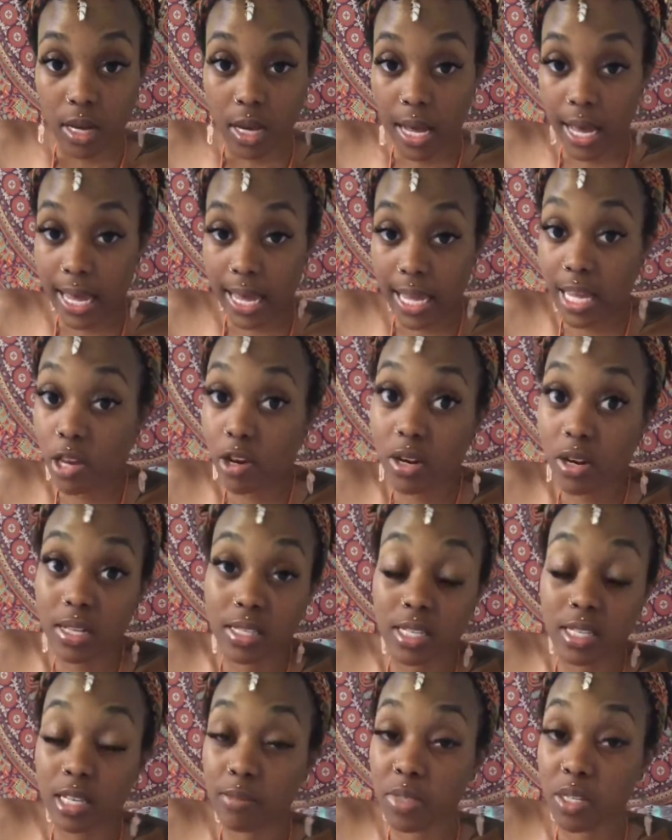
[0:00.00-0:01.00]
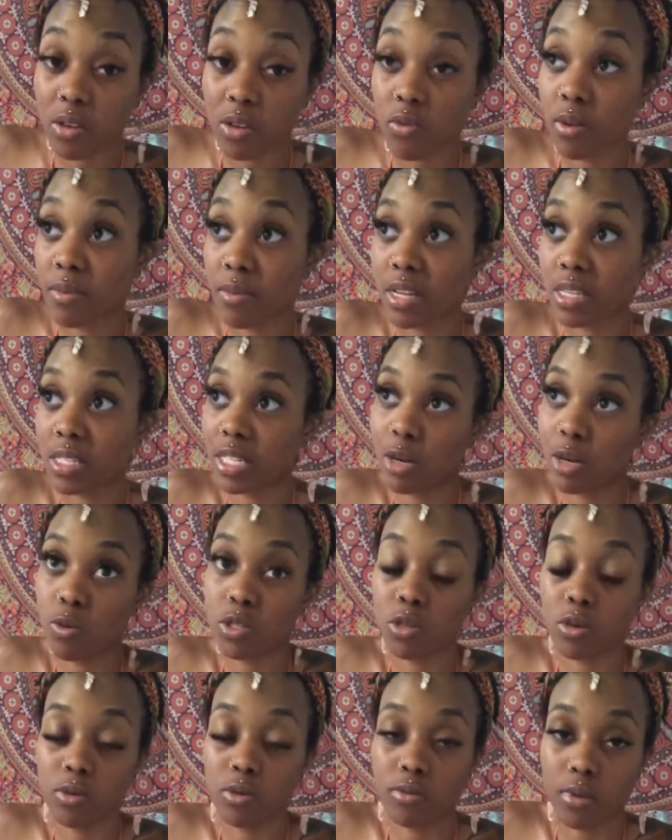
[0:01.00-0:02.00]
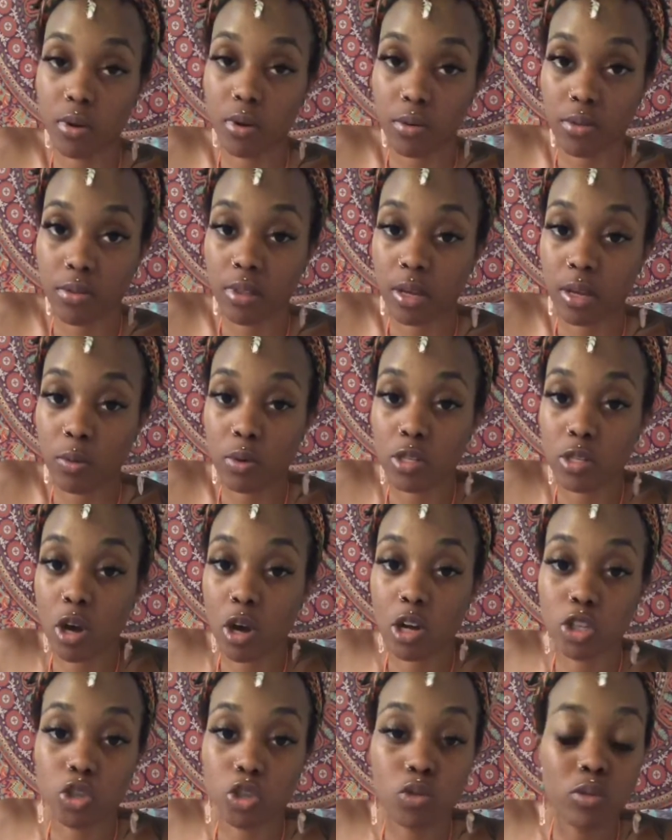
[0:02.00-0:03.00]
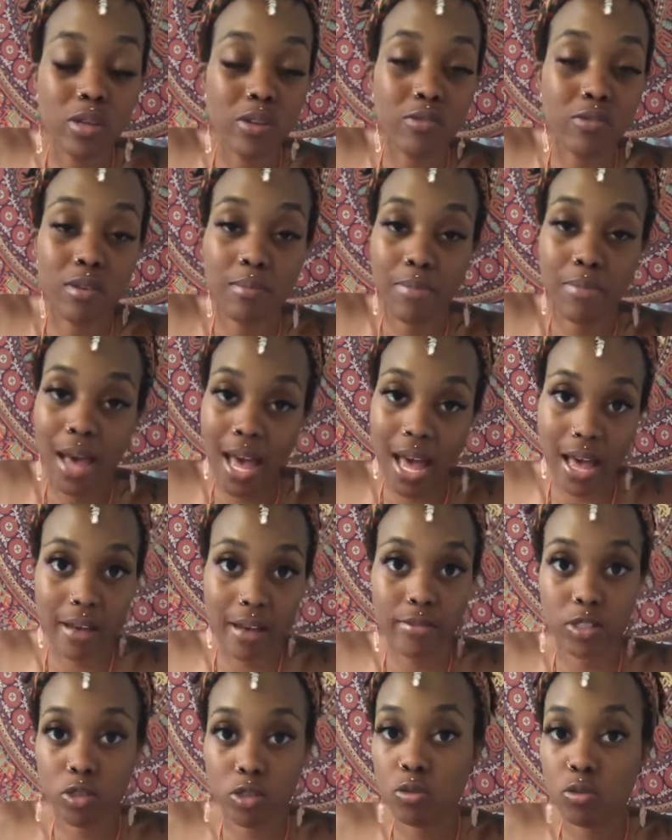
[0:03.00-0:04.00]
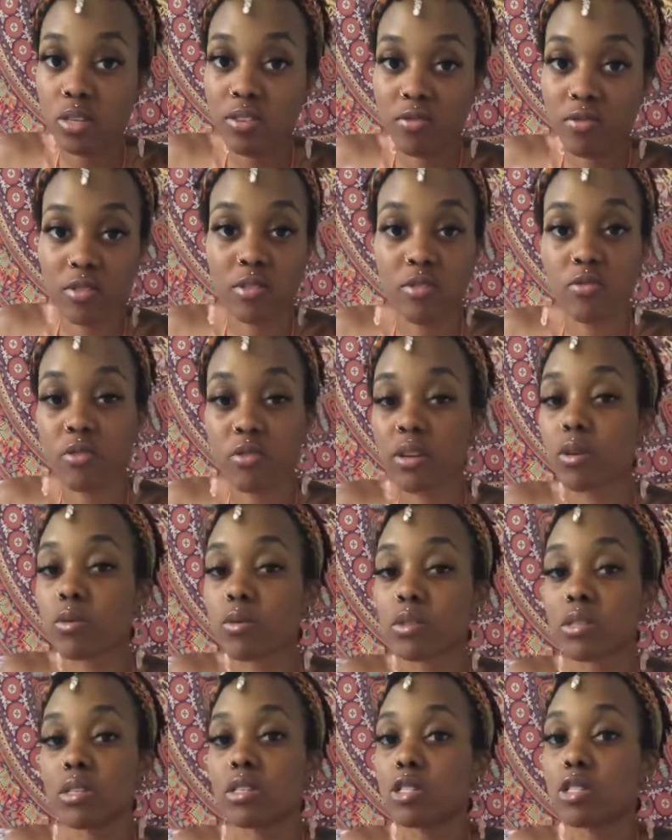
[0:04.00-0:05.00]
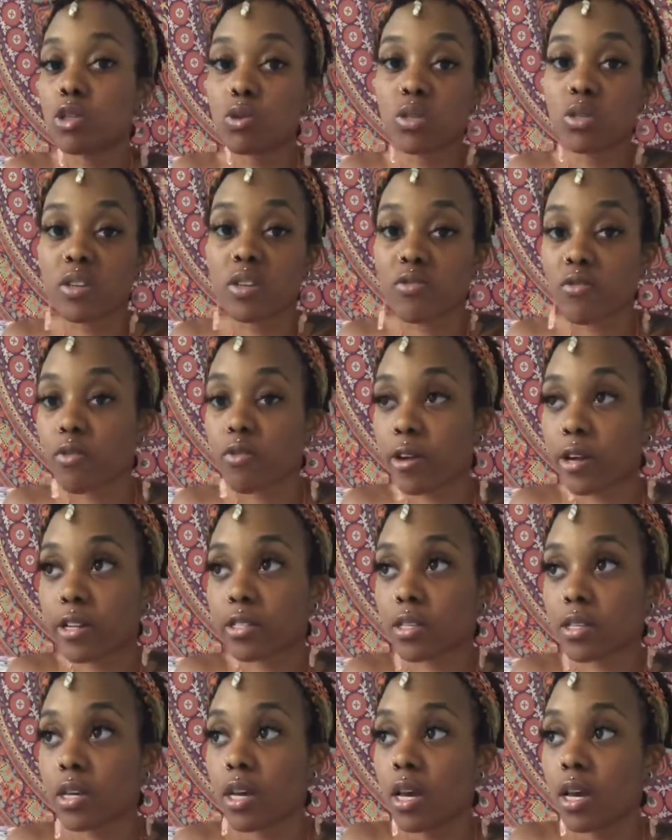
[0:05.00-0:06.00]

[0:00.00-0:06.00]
And he couldn't see himself with because there was no growth. There was on 2 different paths, 2 different frequencies, 2 different